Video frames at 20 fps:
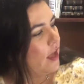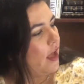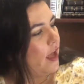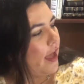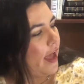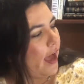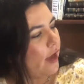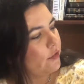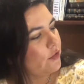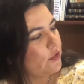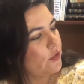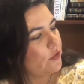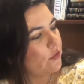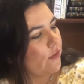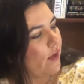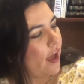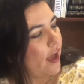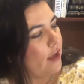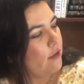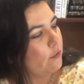How to
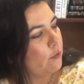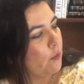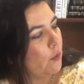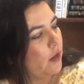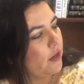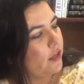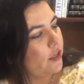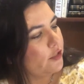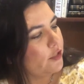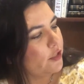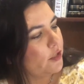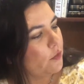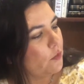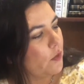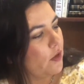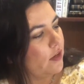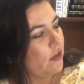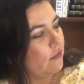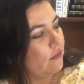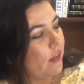Survive
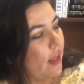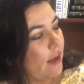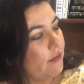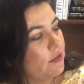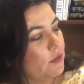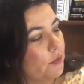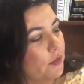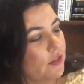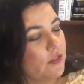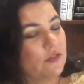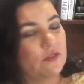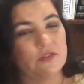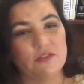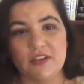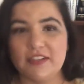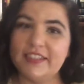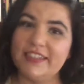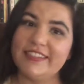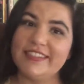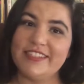101 of Life's Worst
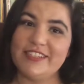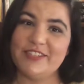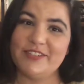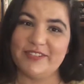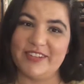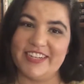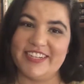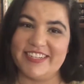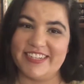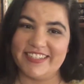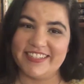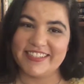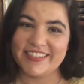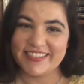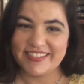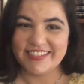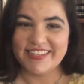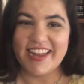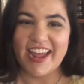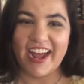Fucking
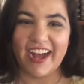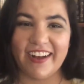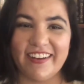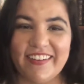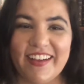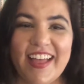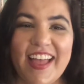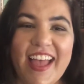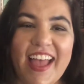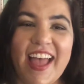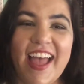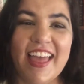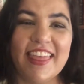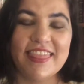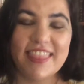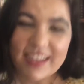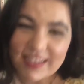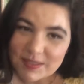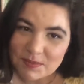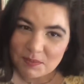Situations. Now,
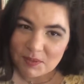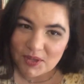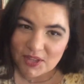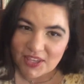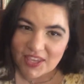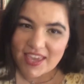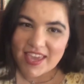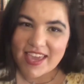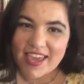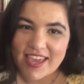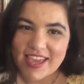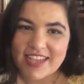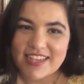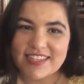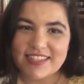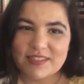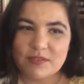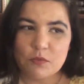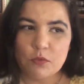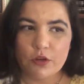this book
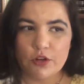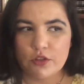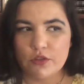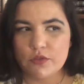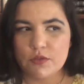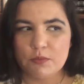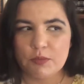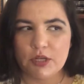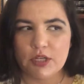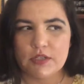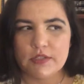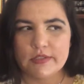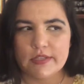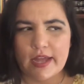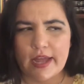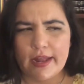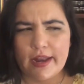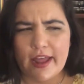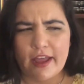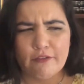is one of those books
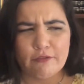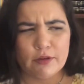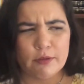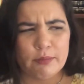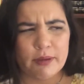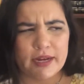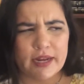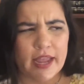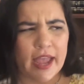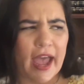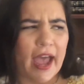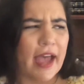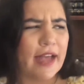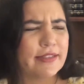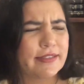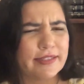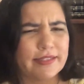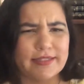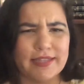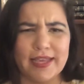that everybody
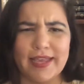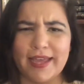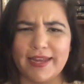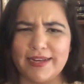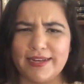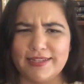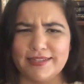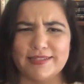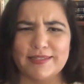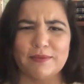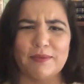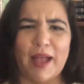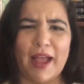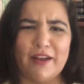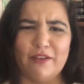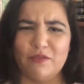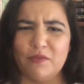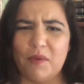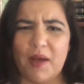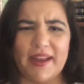has because they get it in some
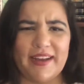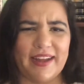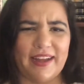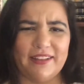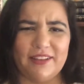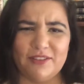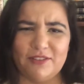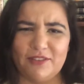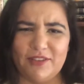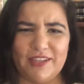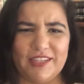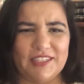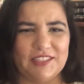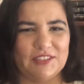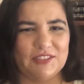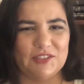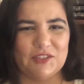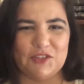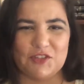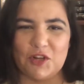kind of white
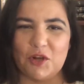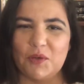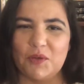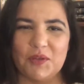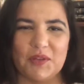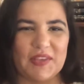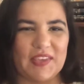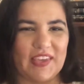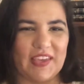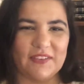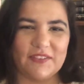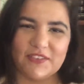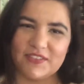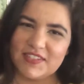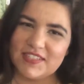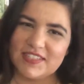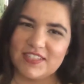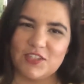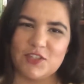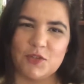elephant joke
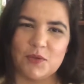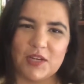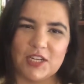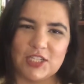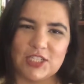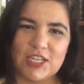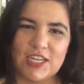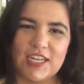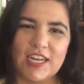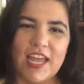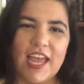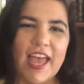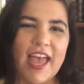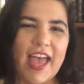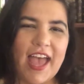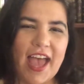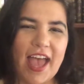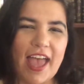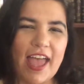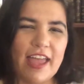gift situation,
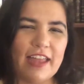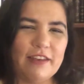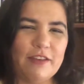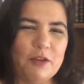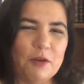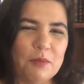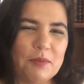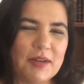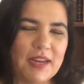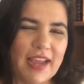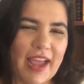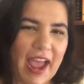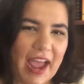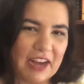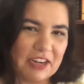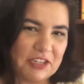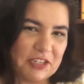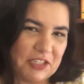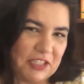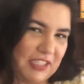and nobody
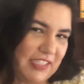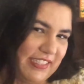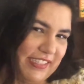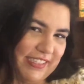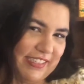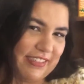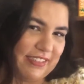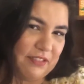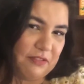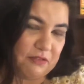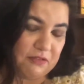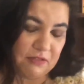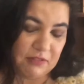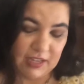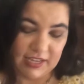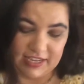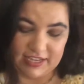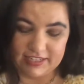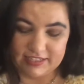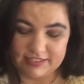actually
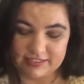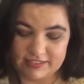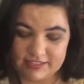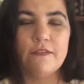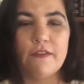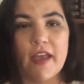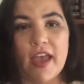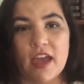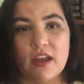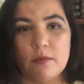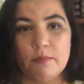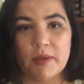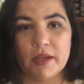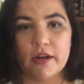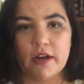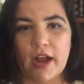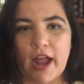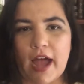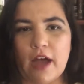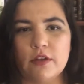reads. If I had a
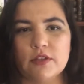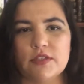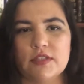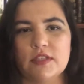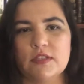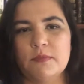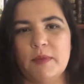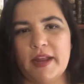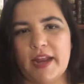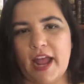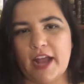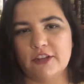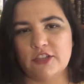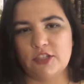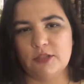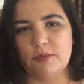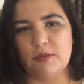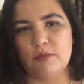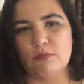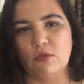bigger house, this might
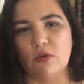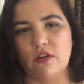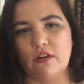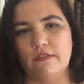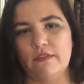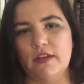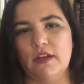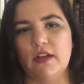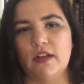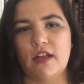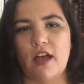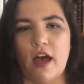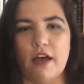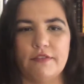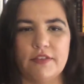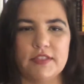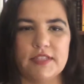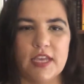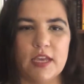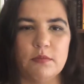actually be more of a
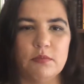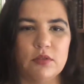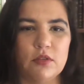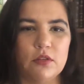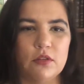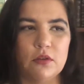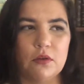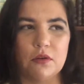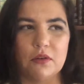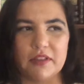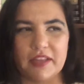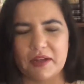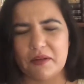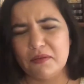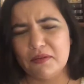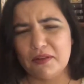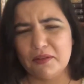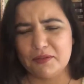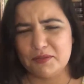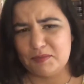coffee table or like
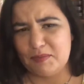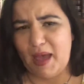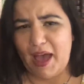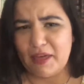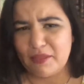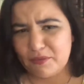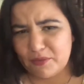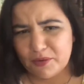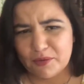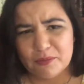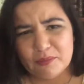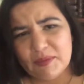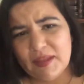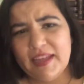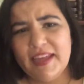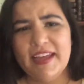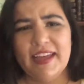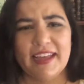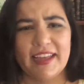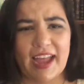one of those bathroom
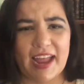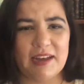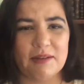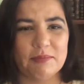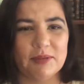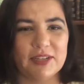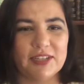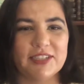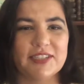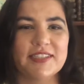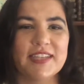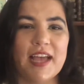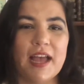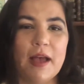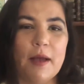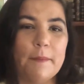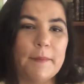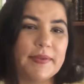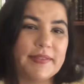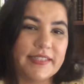kind of books,
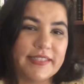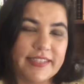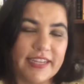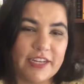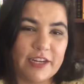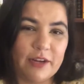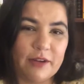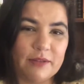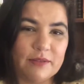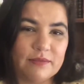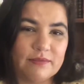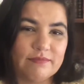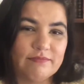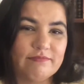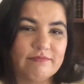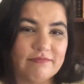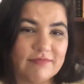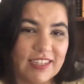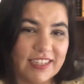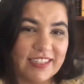but since I don't,
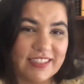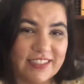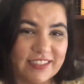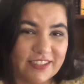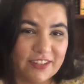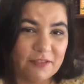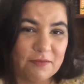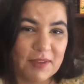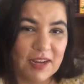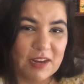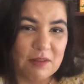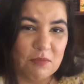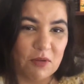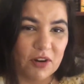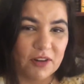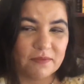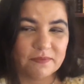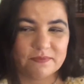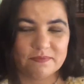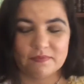it doesn't serve me
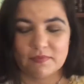anymore.